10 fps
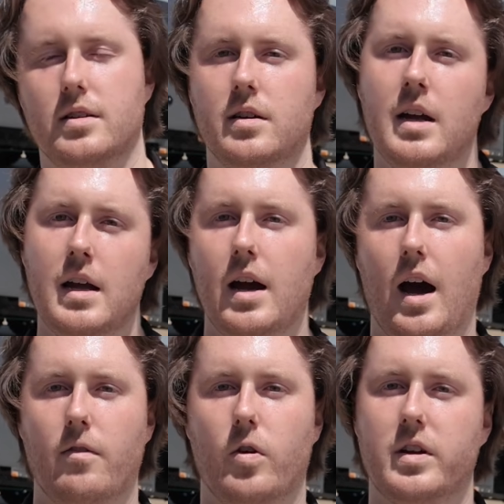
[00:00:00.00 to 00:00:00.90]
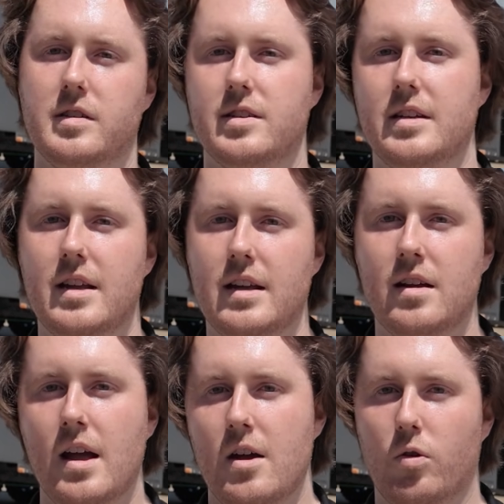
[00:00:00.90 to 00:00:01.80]
to Harvok in Sydney
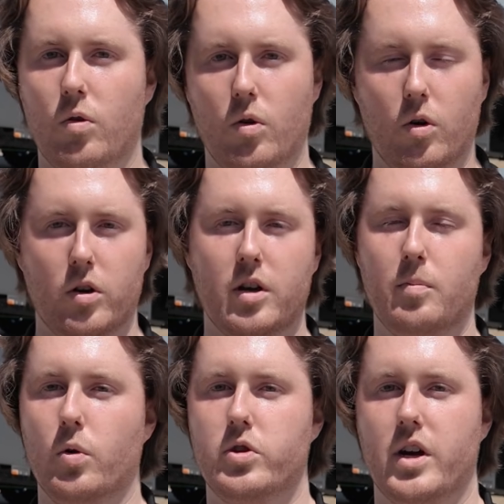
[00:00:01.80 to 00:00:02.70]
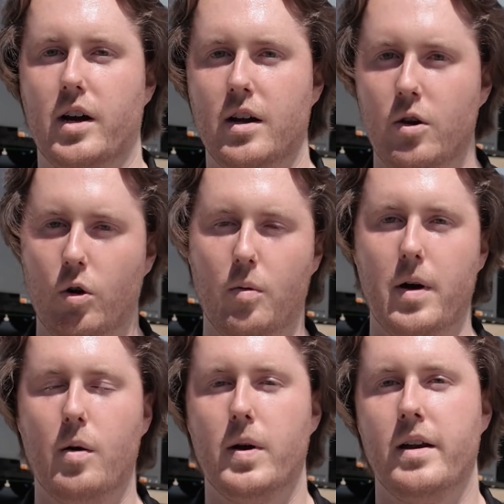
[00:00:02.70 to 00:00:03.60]
or Caboolture or
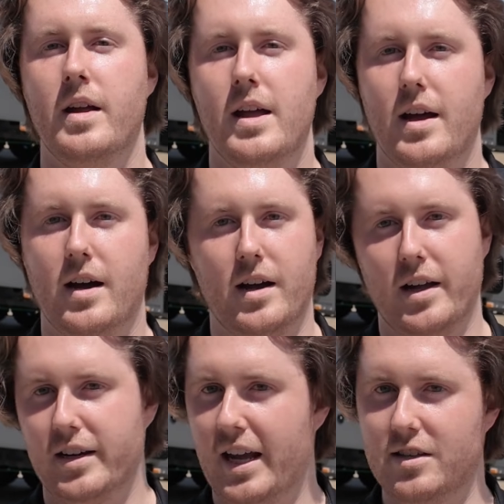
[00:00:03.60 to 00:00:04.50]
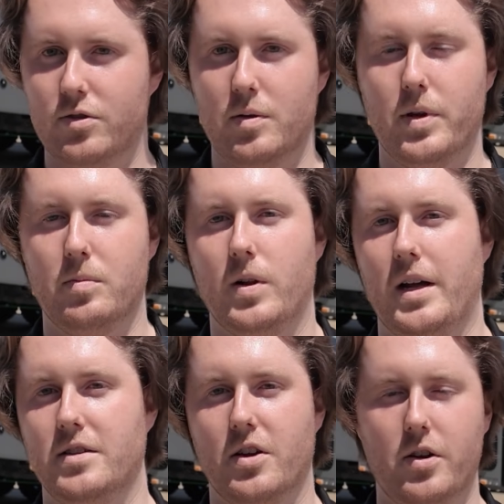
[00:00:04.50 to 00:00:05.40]
Melbourne and cancel your big
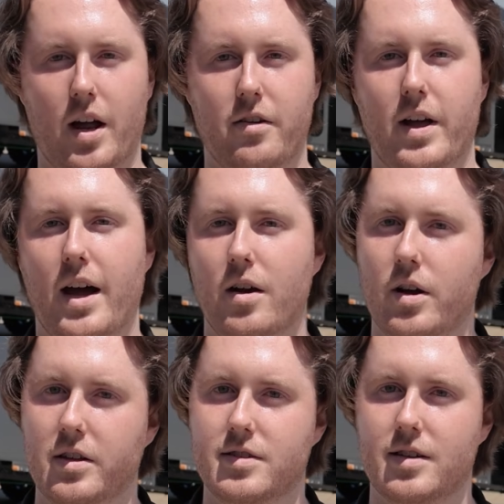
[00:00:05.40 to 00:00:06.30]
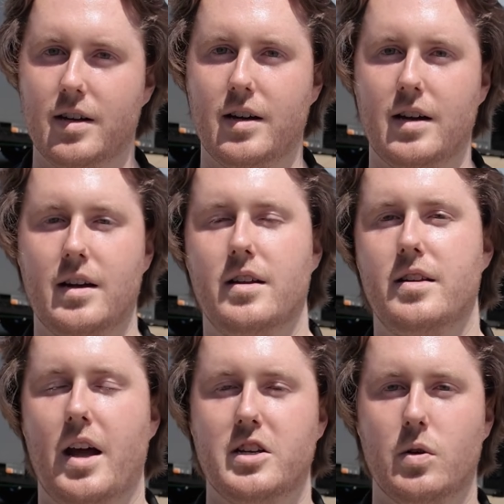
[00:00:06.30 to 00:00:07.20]
plans. So none of that. It's
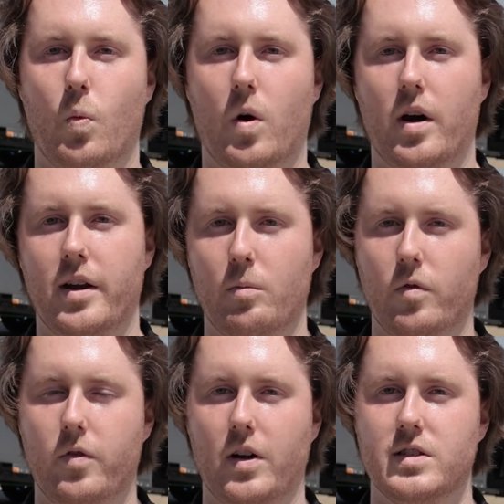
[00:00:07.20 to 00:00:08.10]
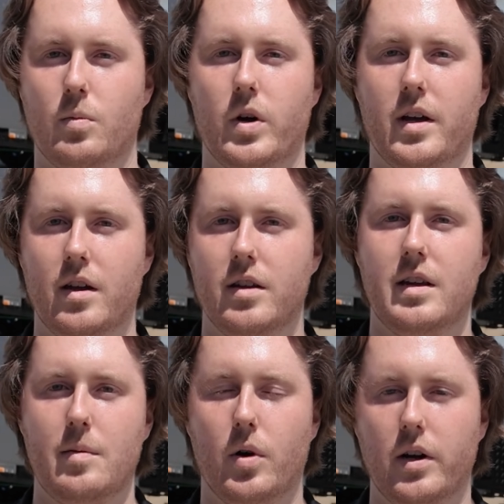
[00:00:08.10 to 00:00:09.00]
nationwide, and we'll find somewhere
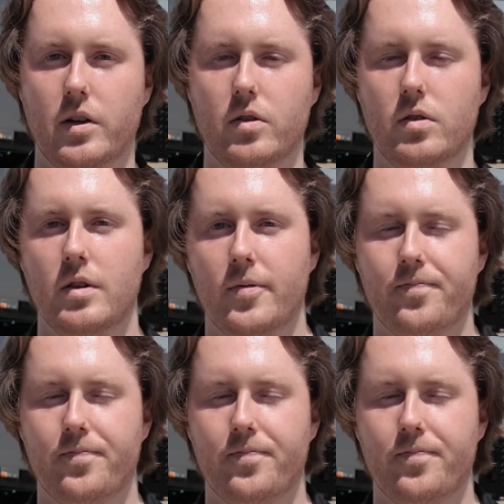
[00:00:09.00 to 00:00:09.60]
nearby you.